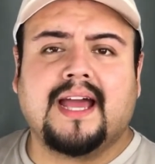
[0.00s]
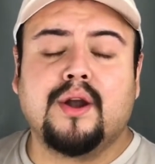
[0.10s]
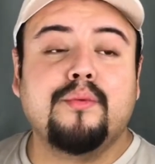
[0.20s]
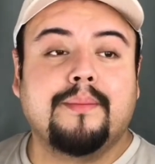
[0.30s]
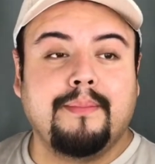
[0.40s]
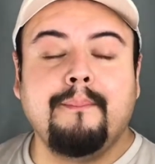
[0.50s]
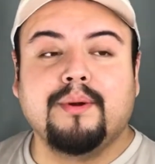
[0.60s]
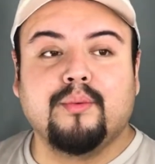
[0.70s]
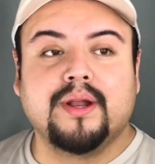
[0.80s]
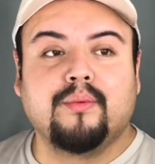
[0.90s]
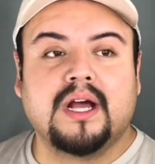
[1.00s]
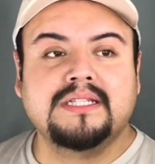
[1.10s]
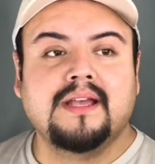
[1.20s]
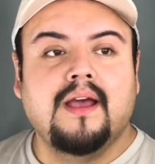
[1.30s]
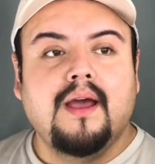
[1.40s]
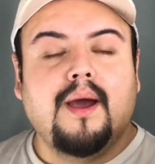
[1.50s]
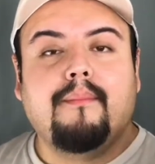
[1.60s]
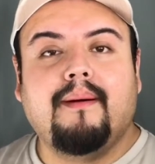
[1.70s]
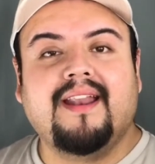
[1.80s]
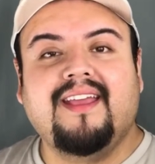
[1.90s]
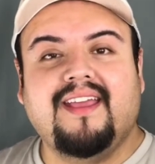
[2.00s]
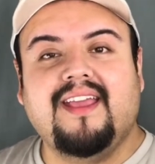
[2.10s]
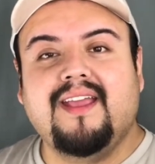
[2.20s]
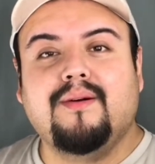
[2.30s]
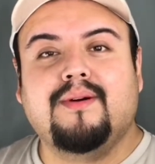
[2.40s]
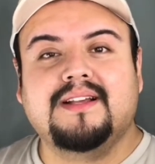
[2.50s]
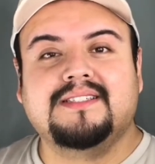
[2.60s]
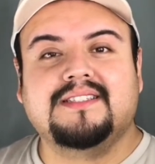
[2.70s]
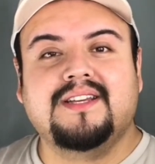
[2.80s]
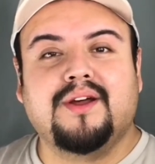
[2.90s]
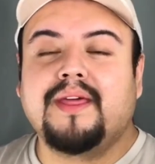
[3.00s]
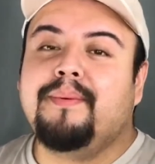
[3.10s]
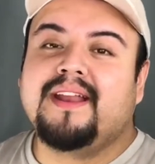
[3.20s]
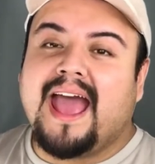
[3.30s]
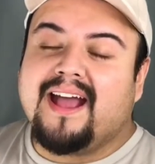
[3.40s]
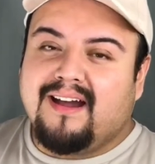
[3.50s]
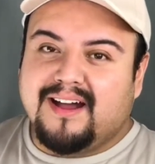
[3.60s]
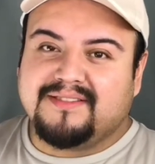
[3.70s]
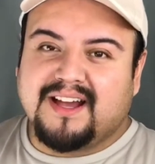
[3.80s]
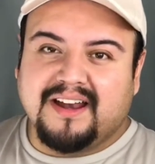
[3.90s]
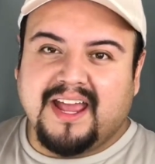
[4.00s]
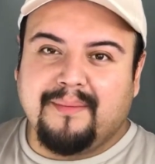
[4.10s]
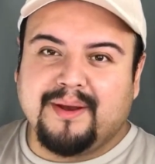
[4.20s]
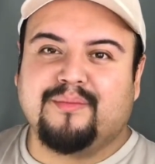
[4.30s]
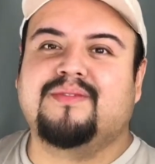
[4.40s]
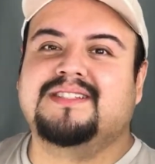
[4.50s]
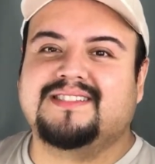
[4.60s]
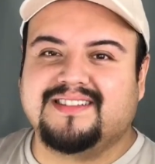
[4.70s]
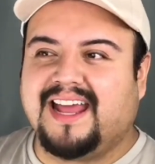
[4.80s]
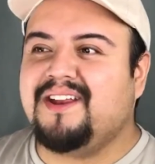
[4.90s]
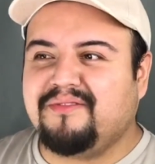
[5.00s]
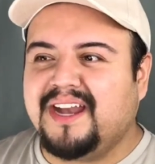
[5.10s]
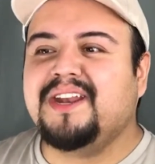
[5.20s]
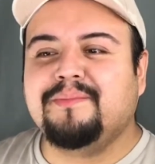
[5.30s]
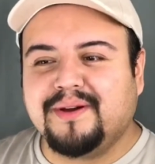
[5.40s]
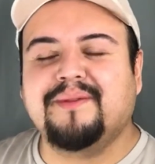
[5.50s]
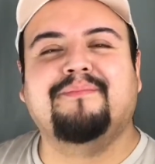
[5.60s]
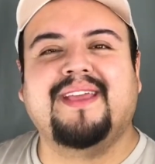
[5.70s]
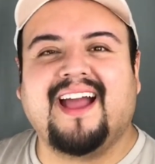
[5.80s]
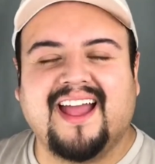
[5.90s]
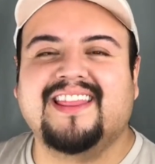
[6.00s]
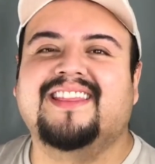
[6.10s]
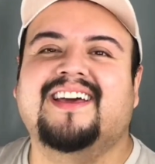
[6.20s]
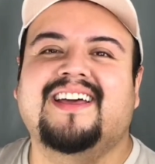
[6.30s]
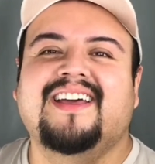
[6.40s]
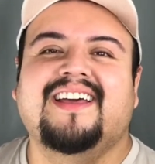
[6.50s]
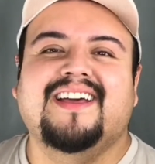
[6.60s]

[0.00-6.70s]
I don't remember what it was, but he was, you know, they put handcuffs on him and was getting ready to put him behind the